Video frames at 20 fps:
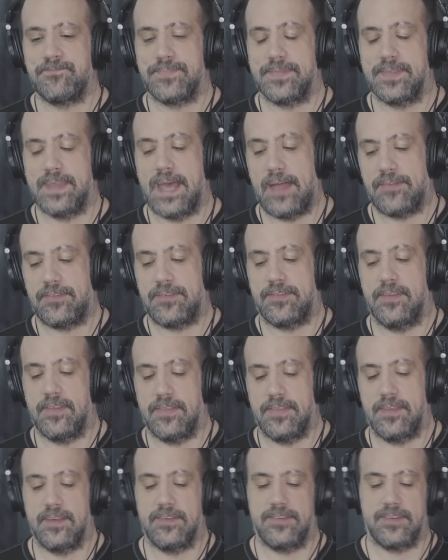And that's,
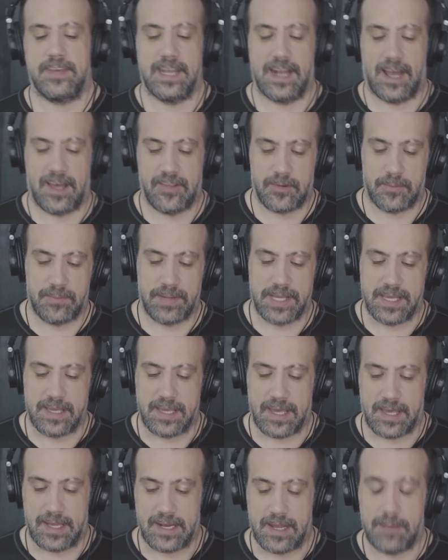this can either
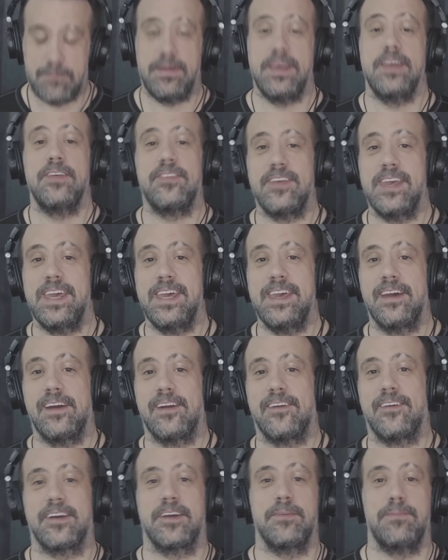be an MPC
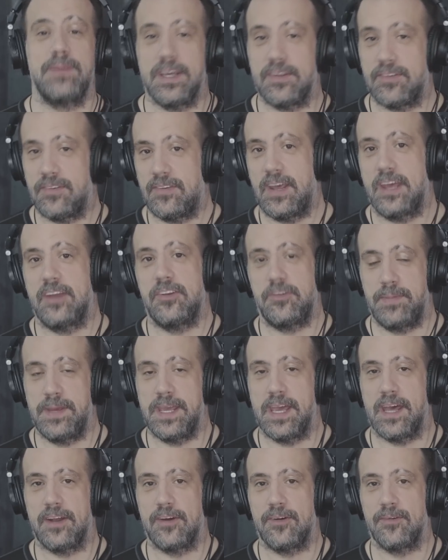or it could be a stage
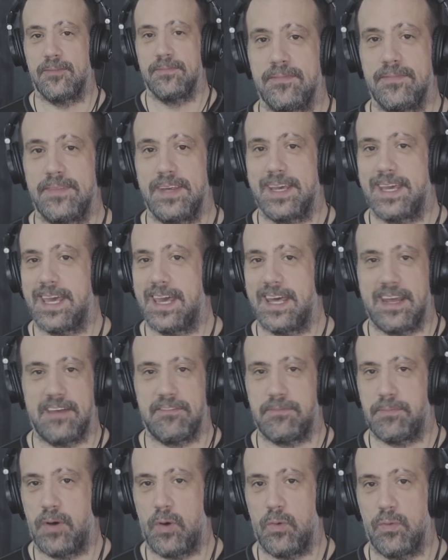piano. You can't
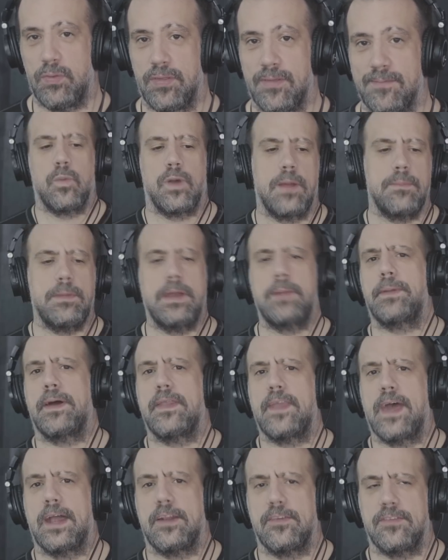have both. What I mean by
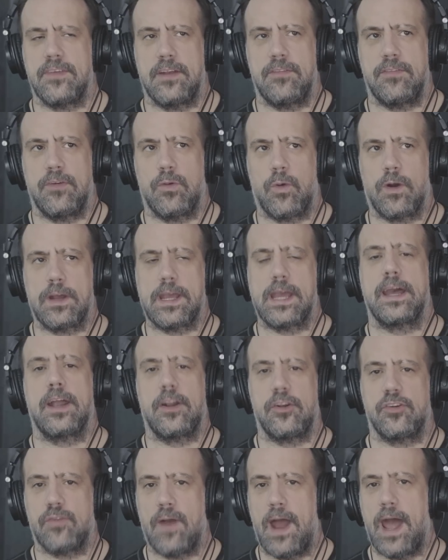that is that if you're working on
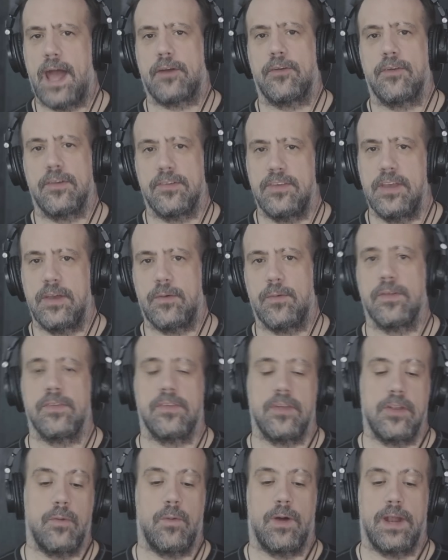a track or a
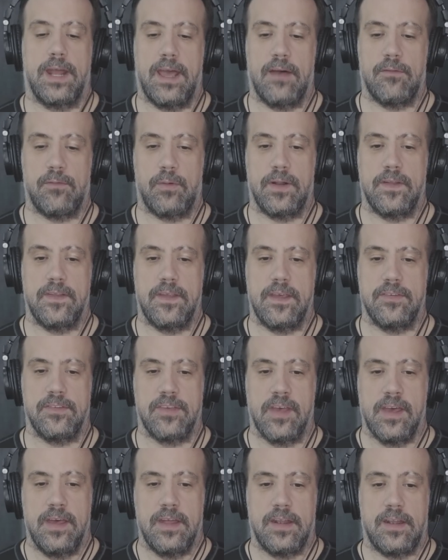sequence and you want to have one of these
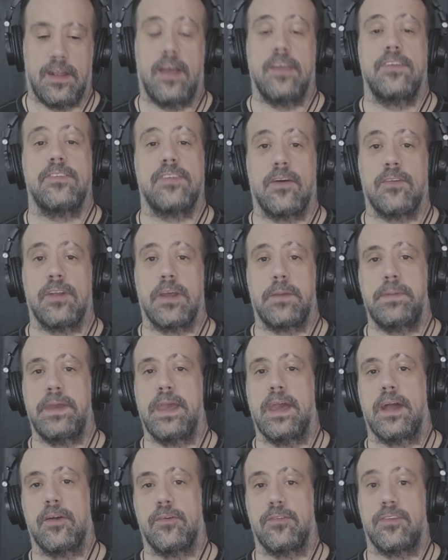nice sounding
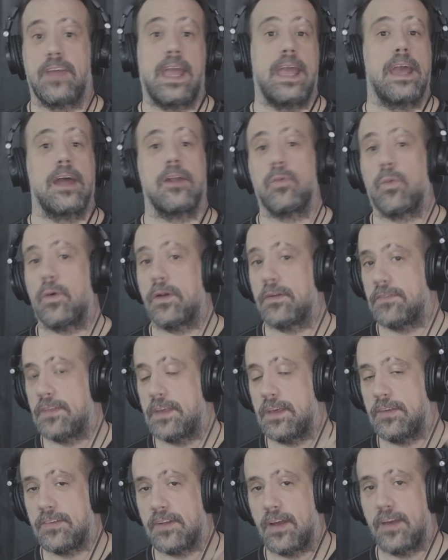pianos and one of
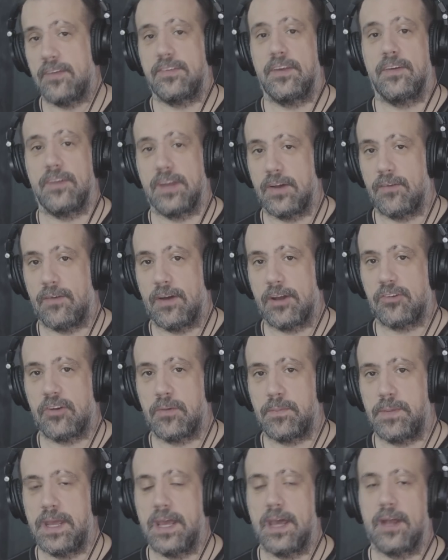these nice sounding
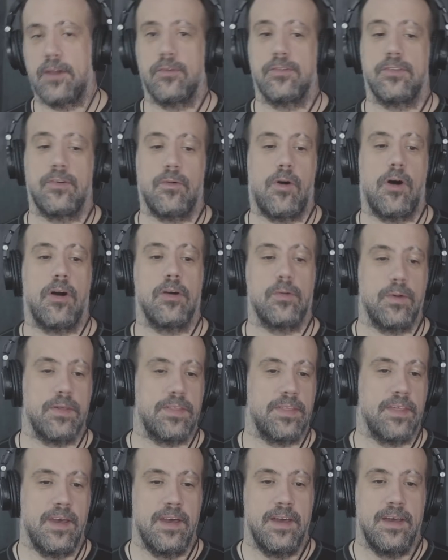electric pianos, along
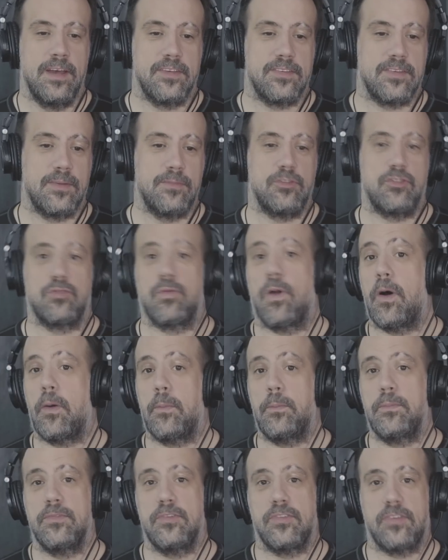with some
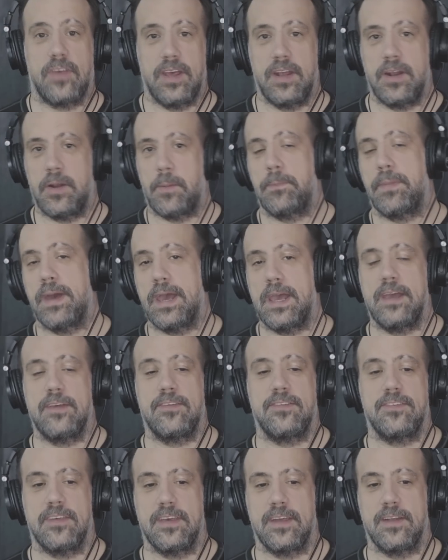drums and a
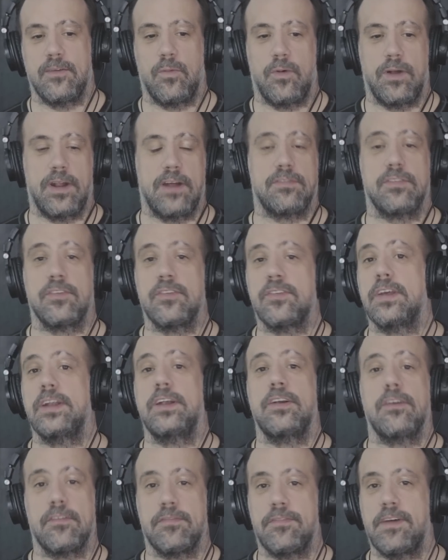bass and whatever's in
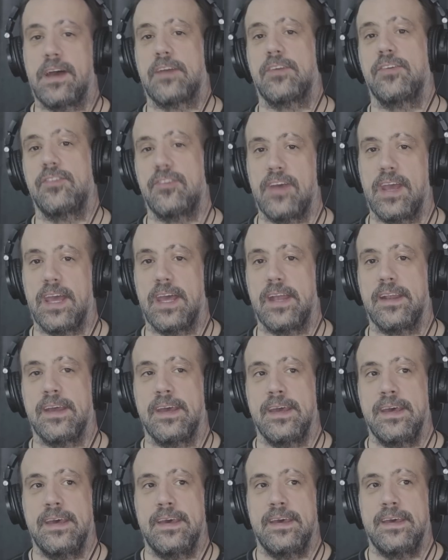your effects chain,
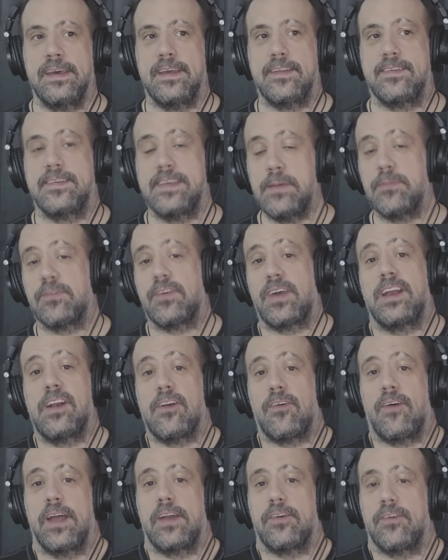it seems like
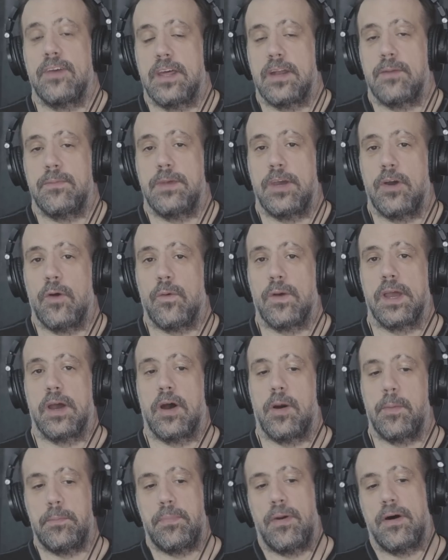you're likely going to be going
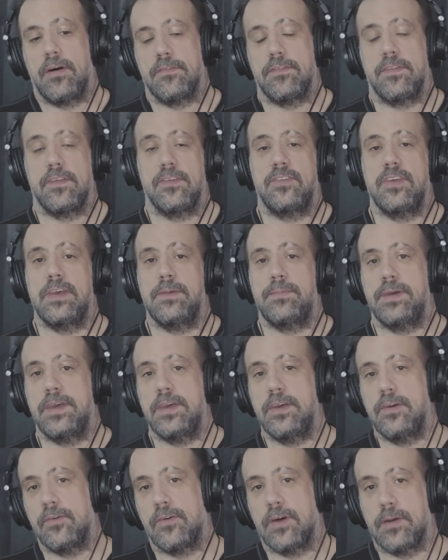above the
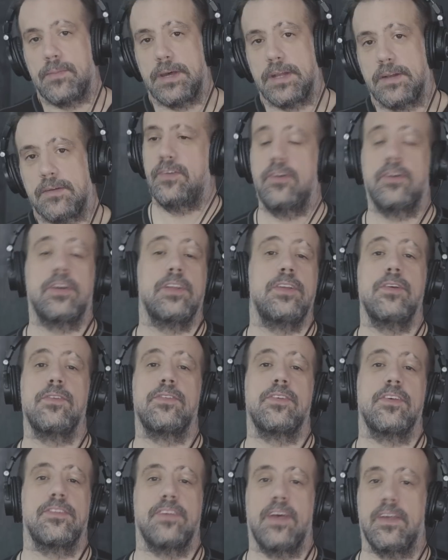CPU limit. So you could use
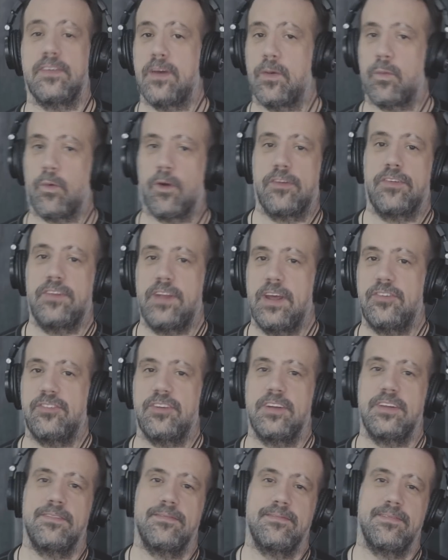this as a
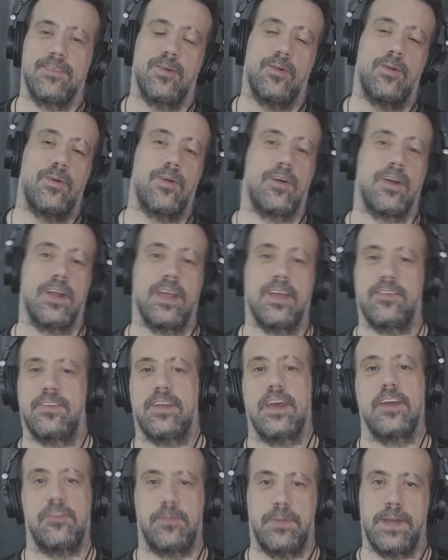workstation or a
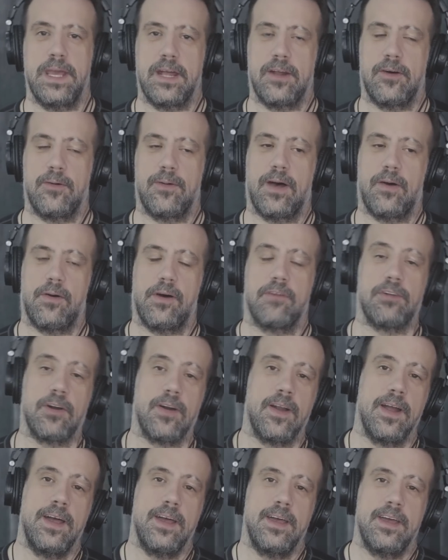stage piano.
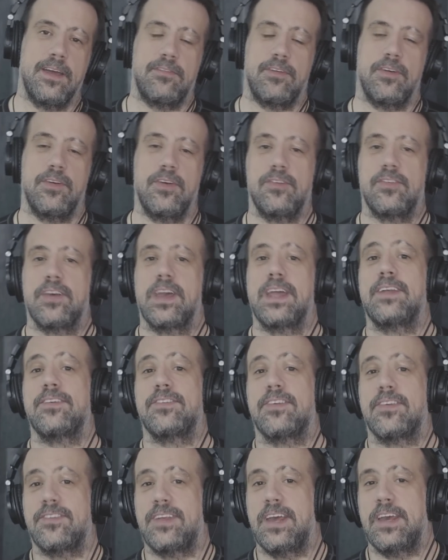However, if you're using it as
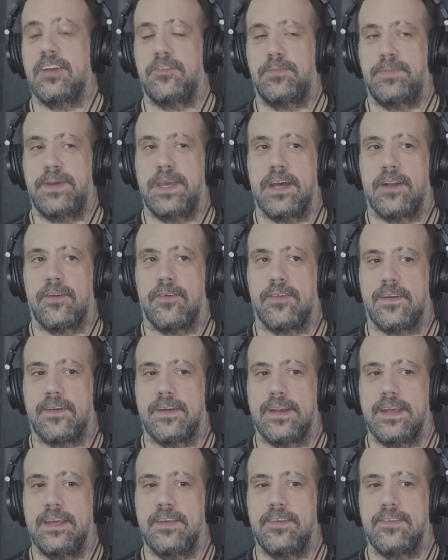a stage piano, there
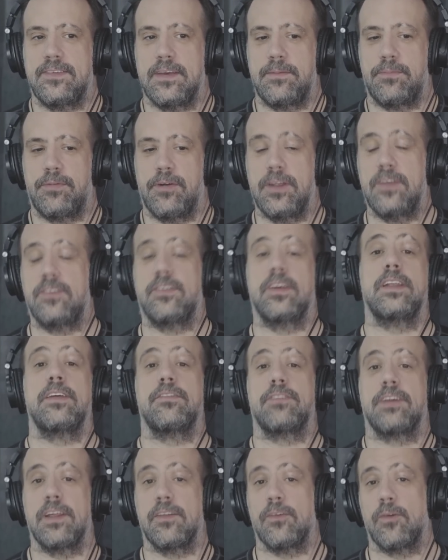is a pretty
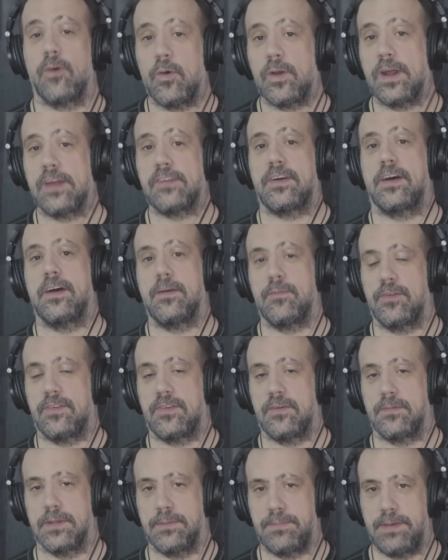significant loading time with
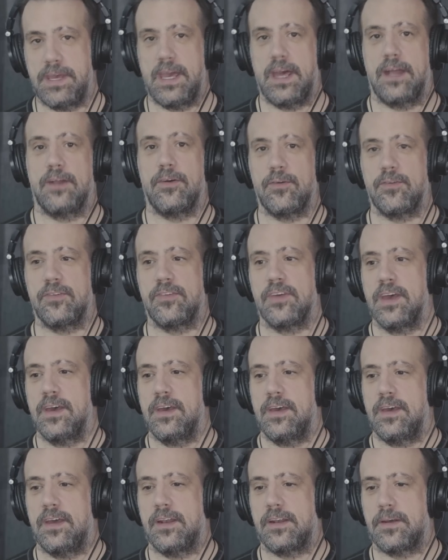some of the pianos
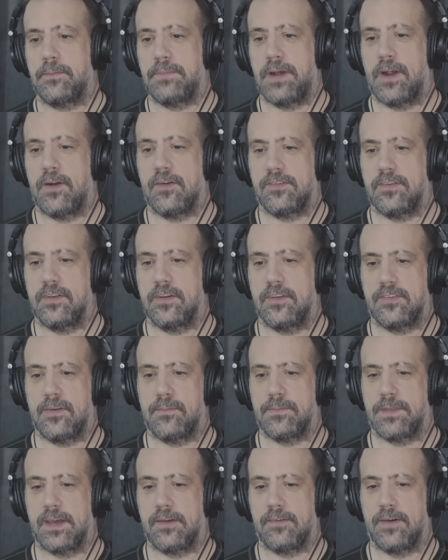in comparison to
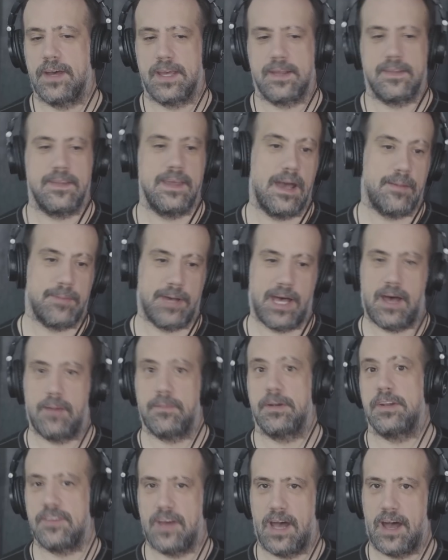something like the Yamaha
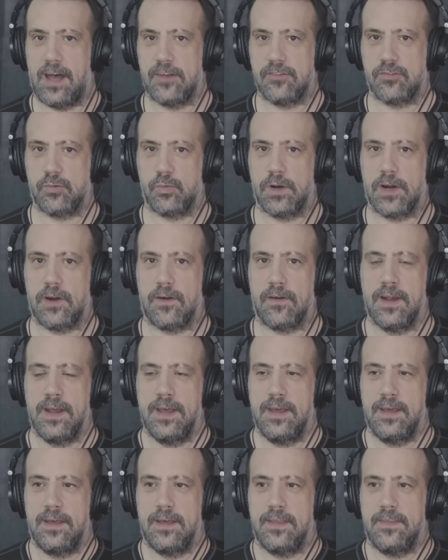Montage, where
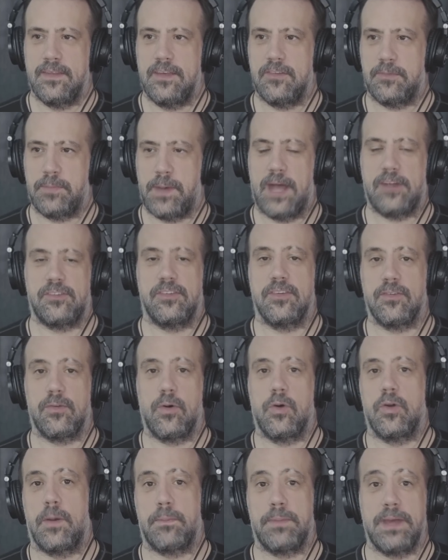these patches
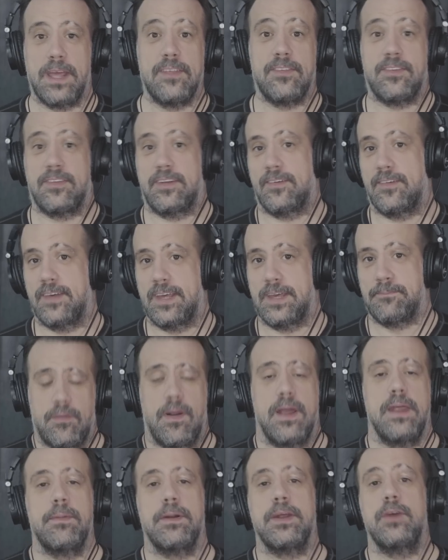load up instantly. For
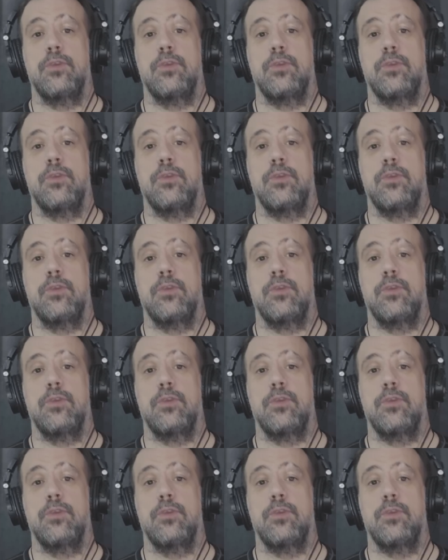anybody